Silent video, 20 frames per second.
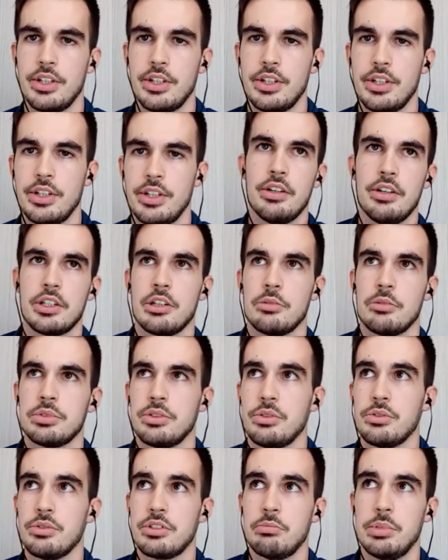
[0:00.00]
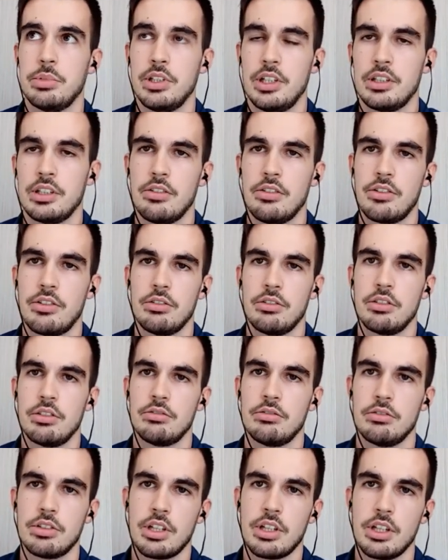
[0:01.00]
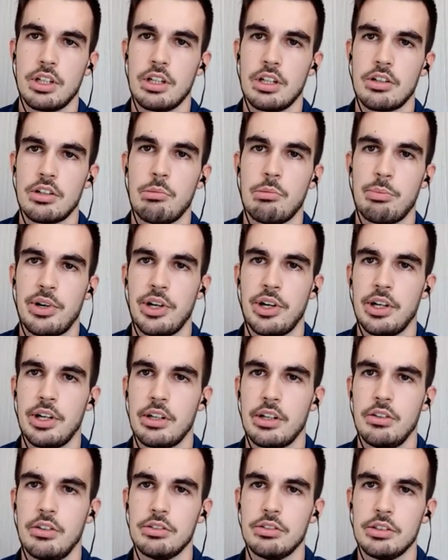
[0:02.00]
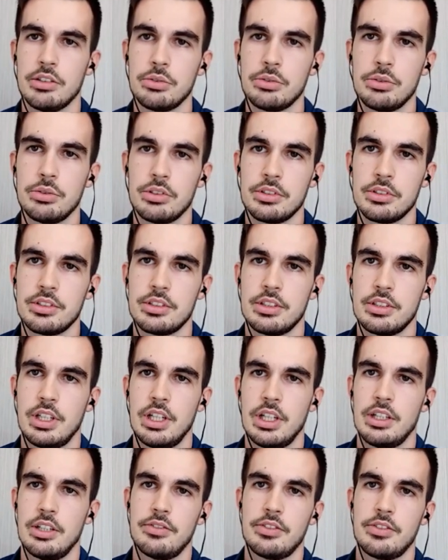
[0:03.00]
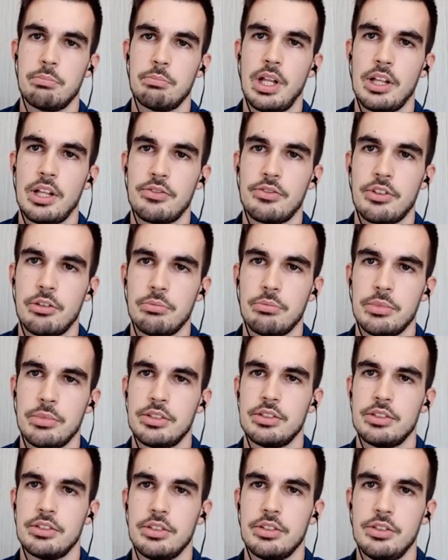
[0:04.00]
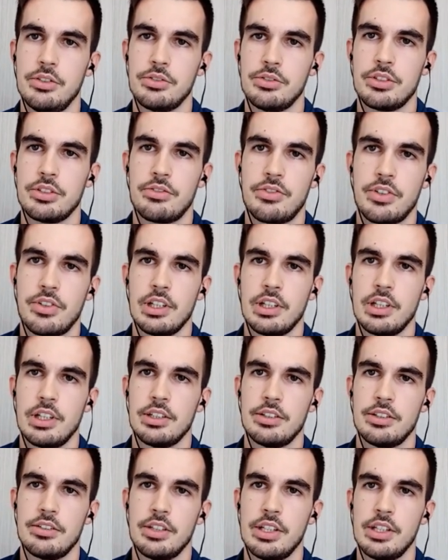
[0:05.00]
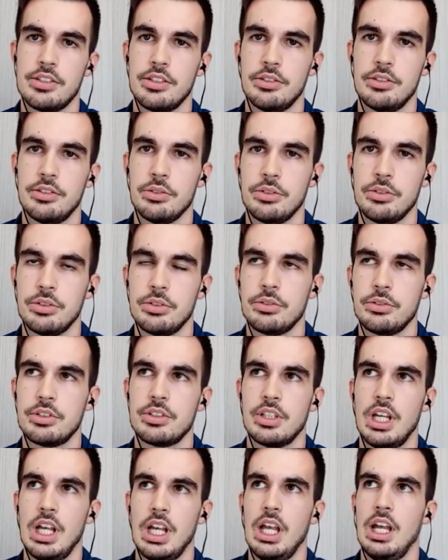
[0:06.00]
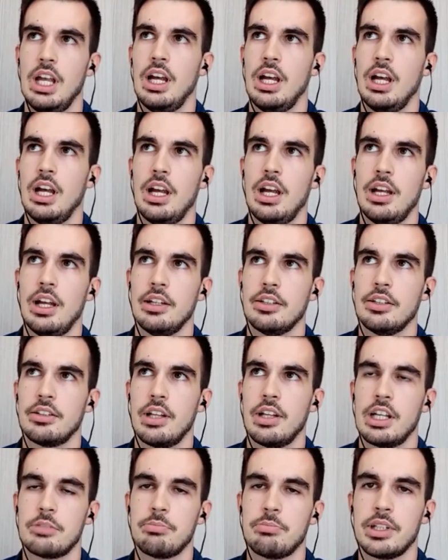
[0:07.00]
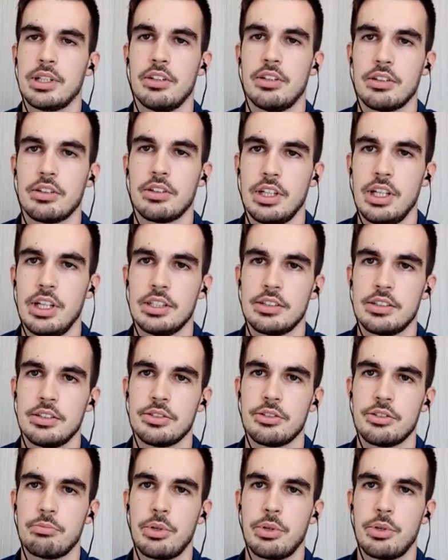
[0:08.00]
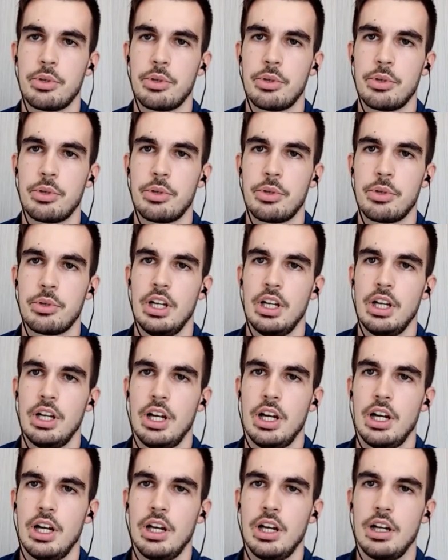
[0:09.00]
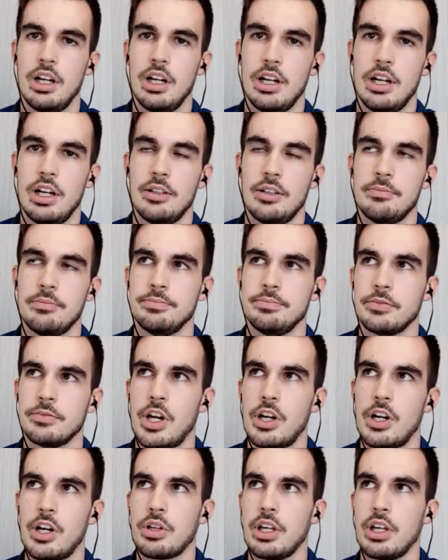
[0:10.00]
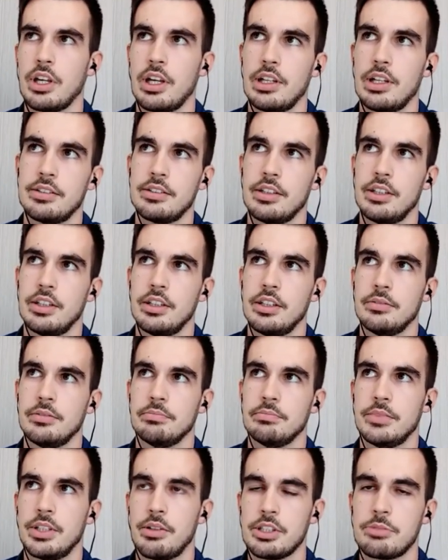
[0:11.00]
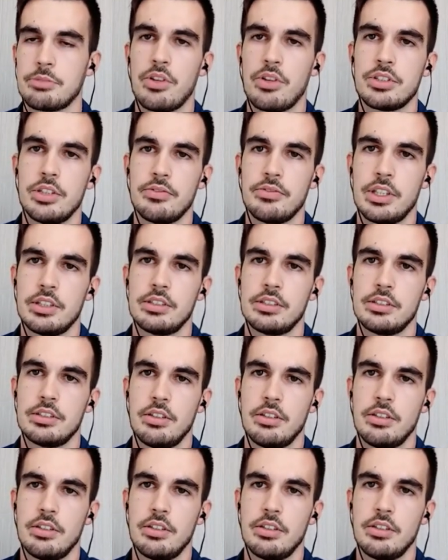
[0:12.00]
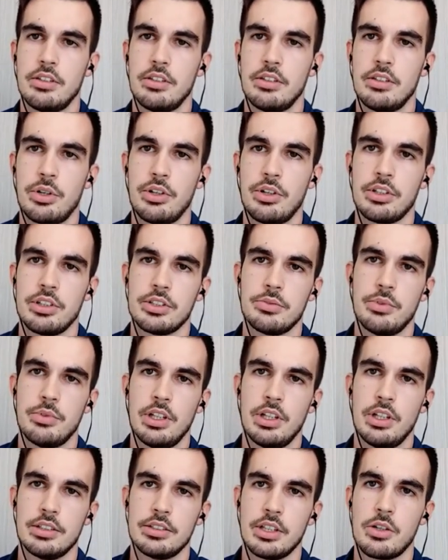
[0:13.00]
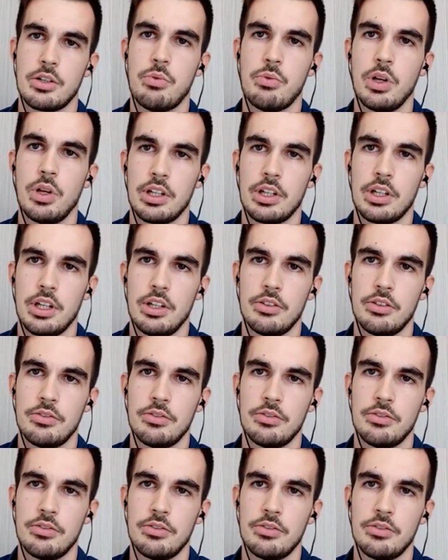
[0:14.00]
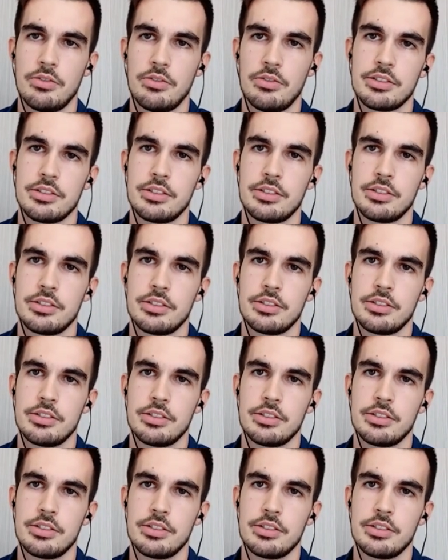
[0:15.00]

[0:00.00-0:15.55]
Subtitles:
When it comes to usability, we're looking and comparing all the tools and if the platform is user-friendly and easy to use. And last but not least, the support. We are looking at the responsiveness of the support as well as the quality of their answers.